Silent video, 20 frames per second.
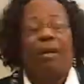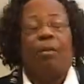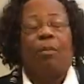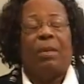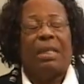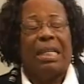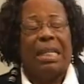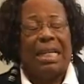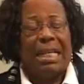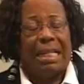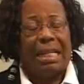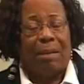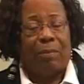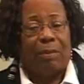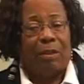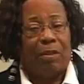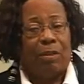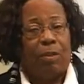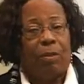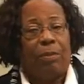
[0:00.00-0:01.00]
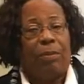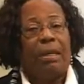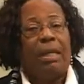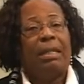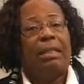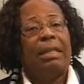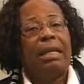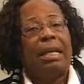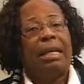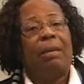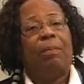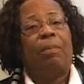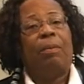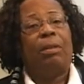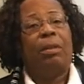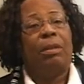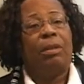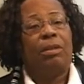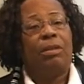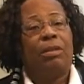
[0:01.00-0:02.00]
We need them to know their
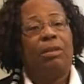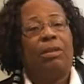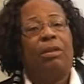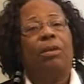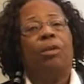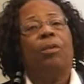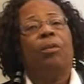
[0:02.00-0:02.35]
tables.